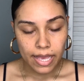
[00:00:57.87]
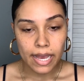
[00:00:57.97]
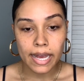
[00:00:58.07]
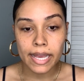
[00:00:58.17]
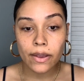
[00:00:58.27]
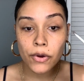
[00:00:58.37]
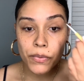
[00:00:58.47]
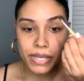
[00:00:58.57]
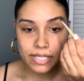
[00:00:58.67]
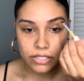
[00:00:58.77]
I
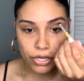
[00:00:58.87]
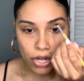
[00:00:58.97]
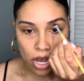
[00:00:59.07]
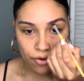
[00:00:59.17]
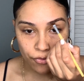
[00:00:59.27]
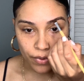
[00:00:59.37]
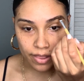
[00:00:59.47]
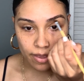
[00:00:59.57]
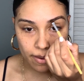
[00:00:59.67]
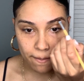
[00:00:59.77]
always start off
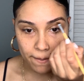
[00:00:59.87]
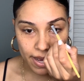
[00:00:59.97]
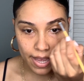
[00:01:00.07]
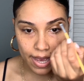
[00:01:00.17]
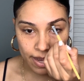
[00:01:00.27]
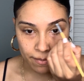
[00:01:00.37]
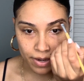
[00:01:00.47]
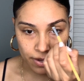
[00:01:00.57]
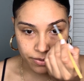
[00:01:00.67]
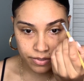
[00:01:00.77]
with my
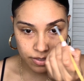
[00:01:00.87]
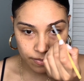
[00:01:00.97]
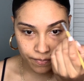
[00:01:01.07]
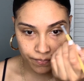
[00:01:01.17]
eyebrows.